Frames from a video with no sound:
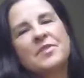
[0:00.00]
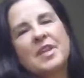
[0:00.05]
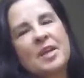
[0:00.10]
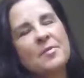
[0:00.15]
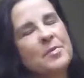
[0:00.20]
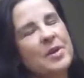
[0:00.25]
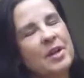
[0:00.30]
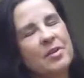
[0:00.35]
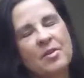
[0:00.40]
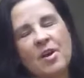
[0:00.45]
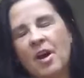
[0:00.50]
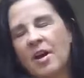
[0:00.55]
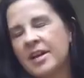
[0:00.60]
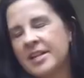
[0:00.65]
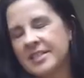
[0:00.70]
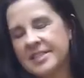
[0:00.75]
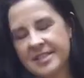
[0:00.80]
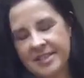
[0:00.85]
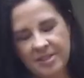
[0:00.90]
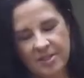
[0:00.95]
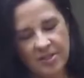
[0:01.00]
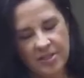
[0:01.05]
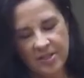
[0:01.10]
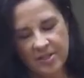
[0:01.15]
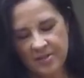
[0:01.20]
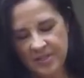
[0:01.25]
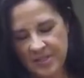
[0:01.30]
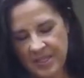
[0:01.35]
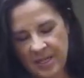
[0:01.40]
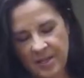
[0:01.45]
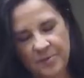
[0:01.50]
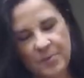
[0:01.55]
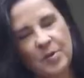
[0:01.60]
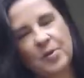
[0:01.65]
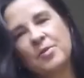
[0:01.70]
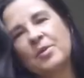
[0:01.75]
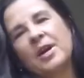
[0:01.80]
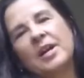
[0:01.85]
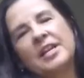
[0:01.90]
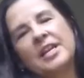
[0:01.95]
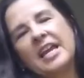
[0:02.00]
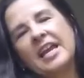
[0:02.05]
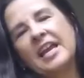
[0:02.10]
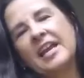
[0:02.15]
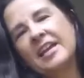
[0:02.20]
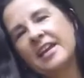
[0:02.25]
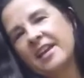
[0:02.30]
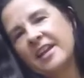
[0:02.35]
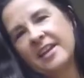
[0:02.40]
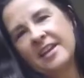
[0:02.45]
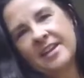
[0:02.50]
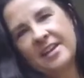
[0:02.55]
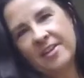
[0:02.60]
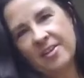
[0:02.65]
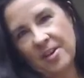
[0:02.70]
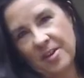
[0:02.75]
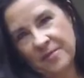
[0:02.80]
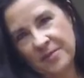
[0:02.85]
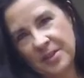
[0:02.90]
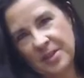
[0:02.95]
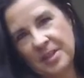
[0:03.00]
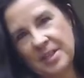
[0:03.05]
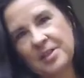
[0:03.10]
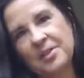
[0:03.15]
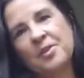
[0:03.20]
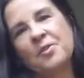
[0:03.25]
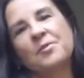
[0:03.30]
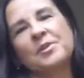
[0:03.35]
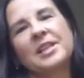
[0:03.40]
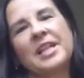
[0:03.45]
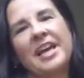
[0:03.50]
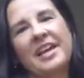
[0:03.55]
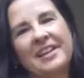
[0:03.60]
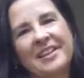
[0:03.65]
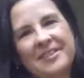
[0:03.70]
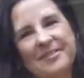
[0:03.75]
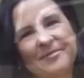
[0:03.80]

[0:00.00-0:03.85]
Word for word: But honestly, you can use the Inbru on any coffee that you would like.